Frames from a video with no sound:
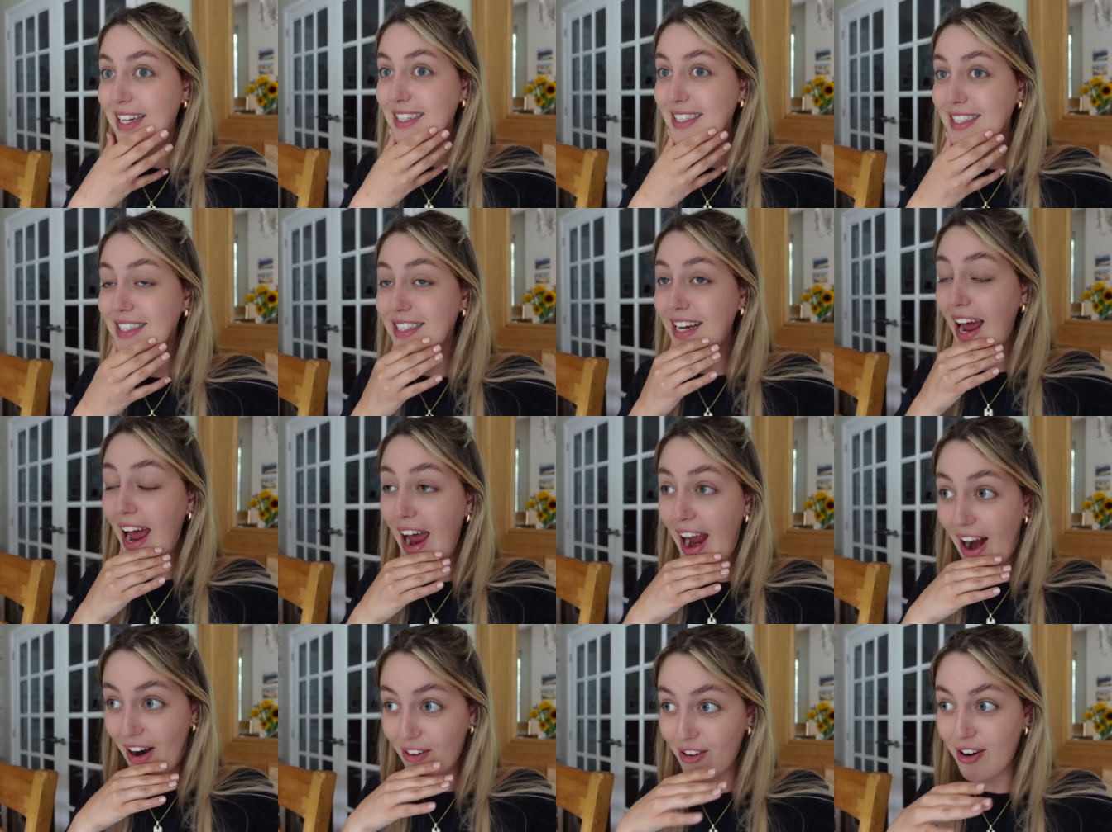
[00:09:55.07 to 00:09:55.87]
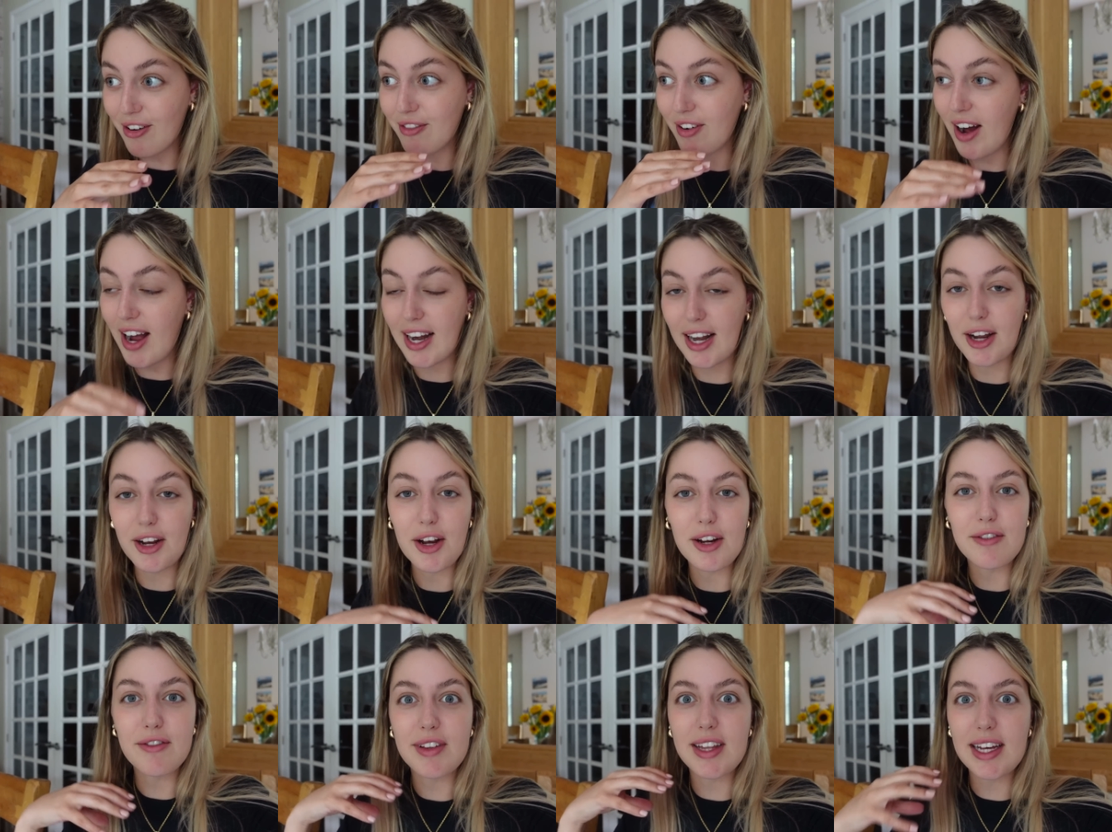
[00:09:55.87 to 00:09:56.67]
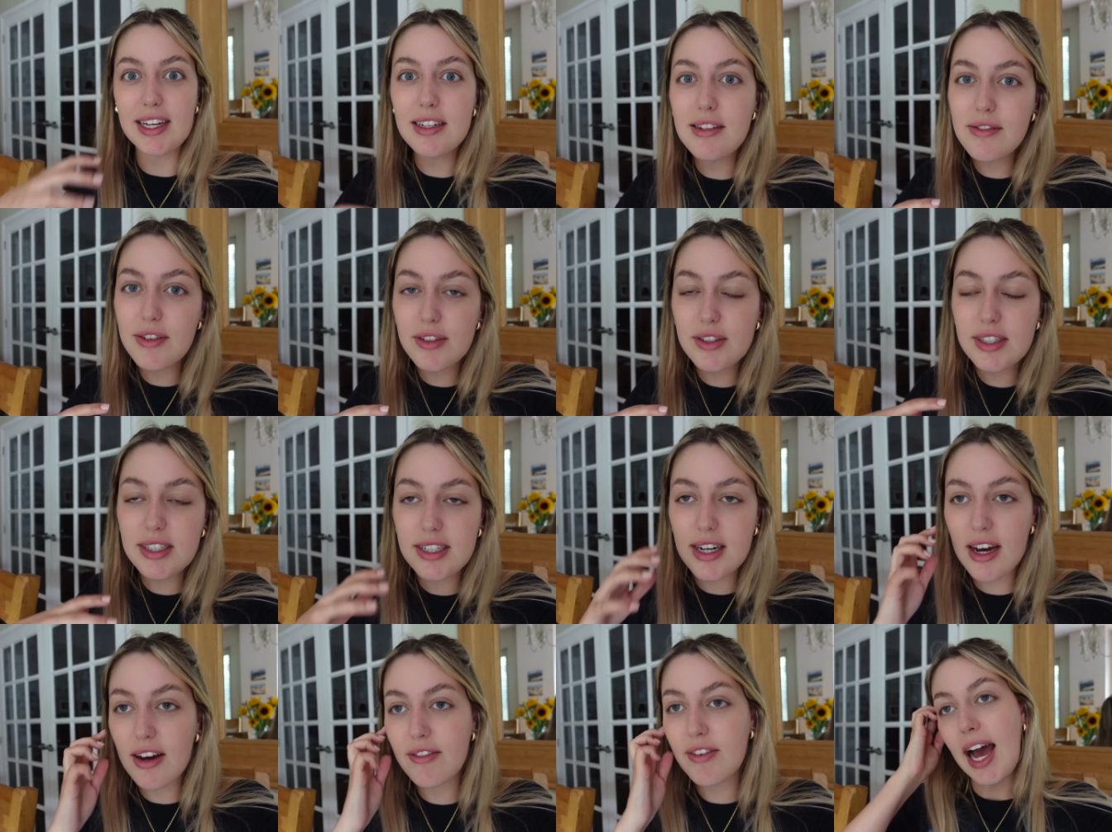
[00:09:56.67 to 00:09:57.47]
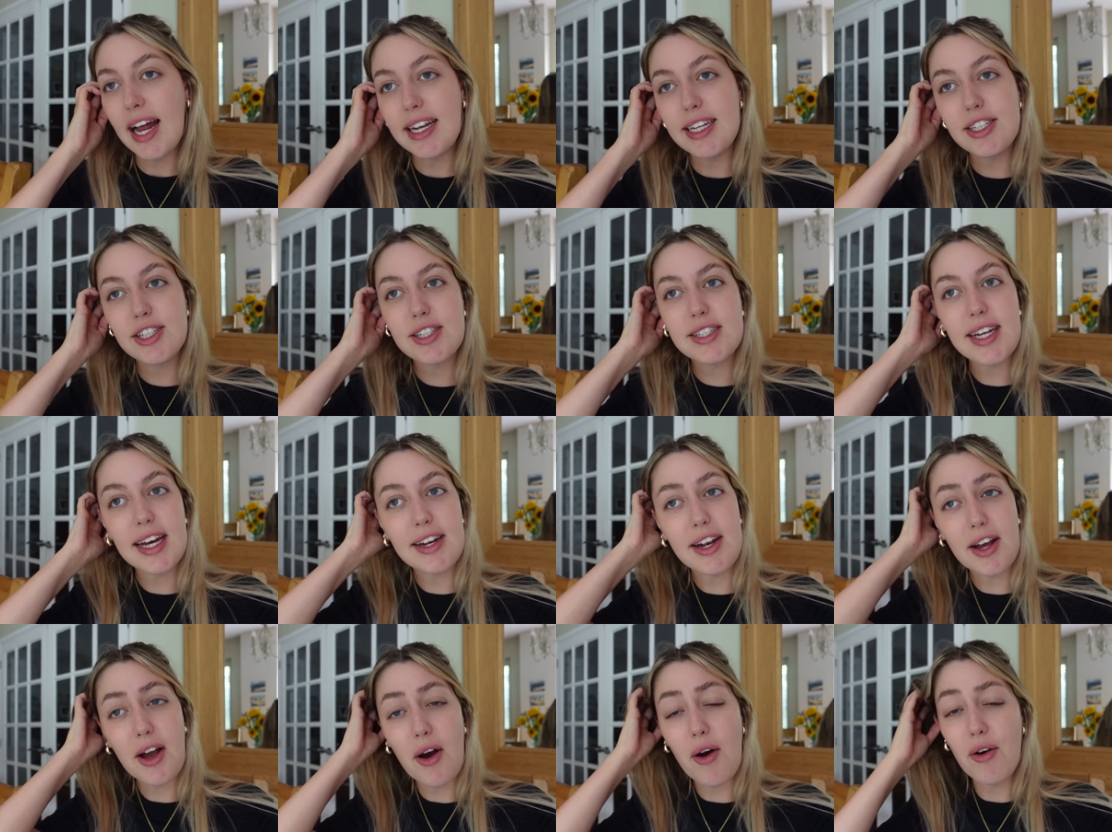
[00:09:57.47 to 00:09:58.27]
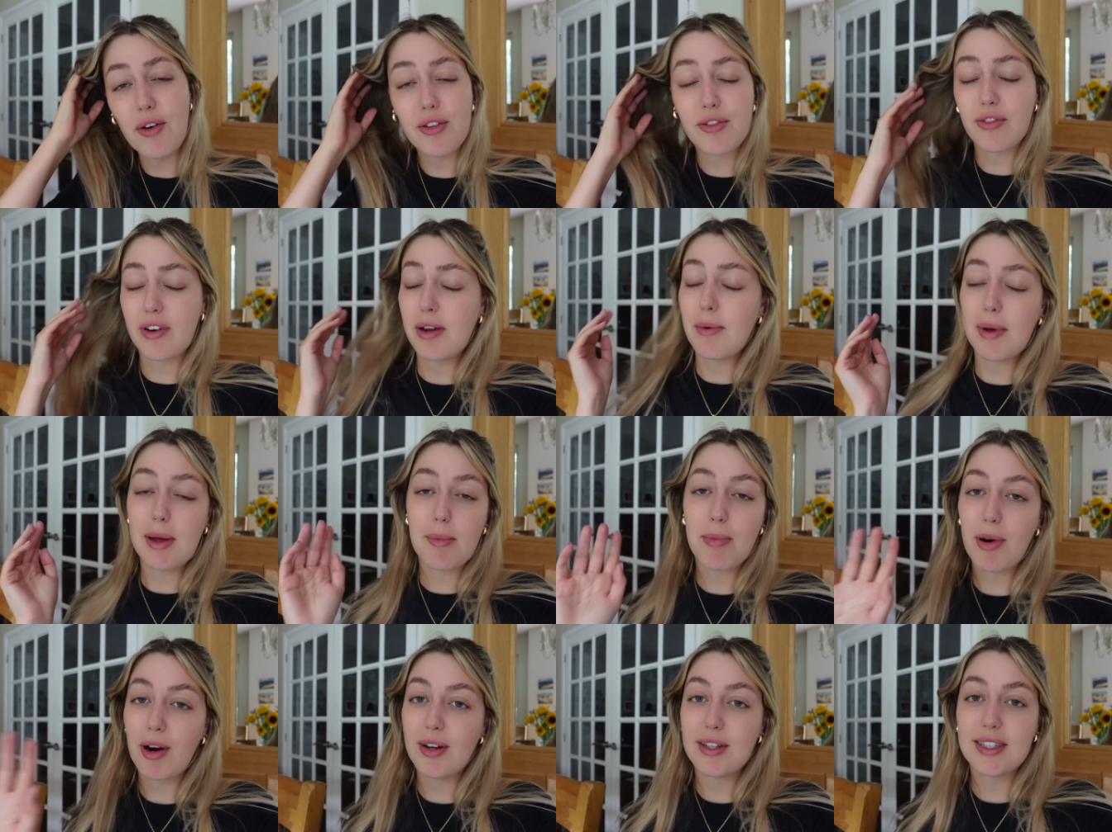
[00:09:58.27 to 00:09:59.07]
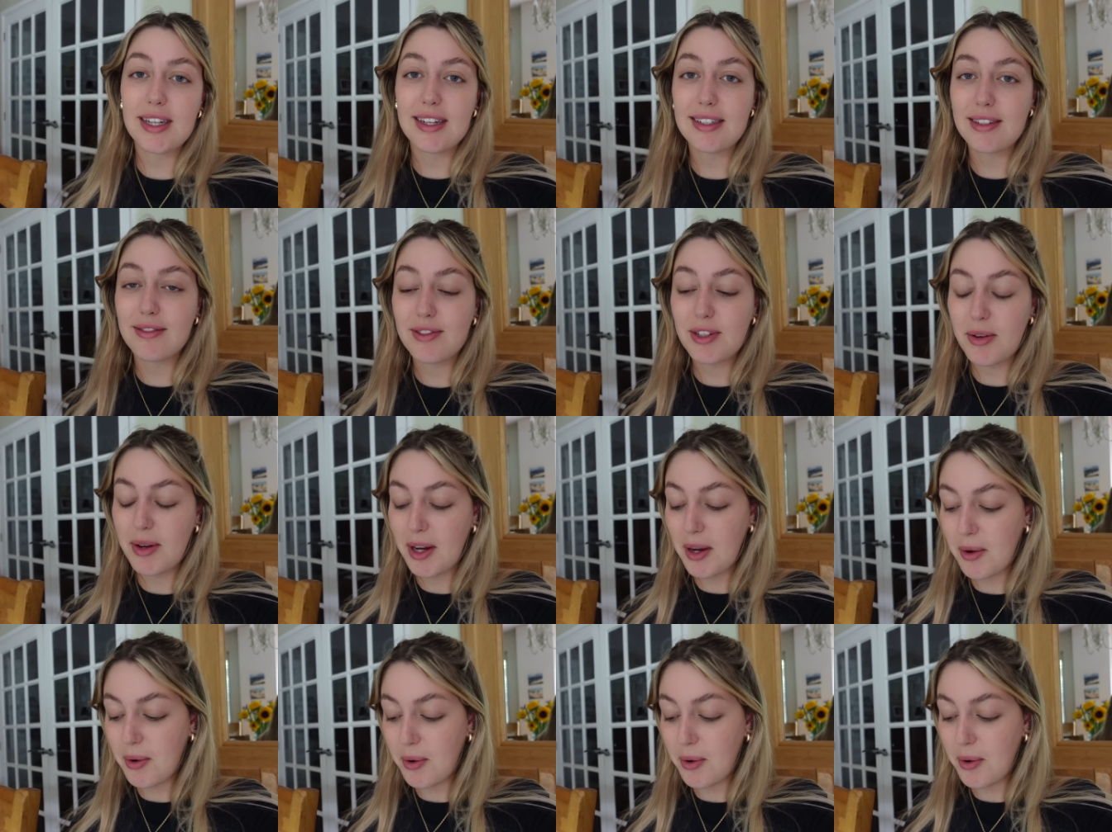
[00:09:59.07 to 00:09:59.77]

is terrifying, like going for the interview and stuff. And he's just had like a whole three week process of doing it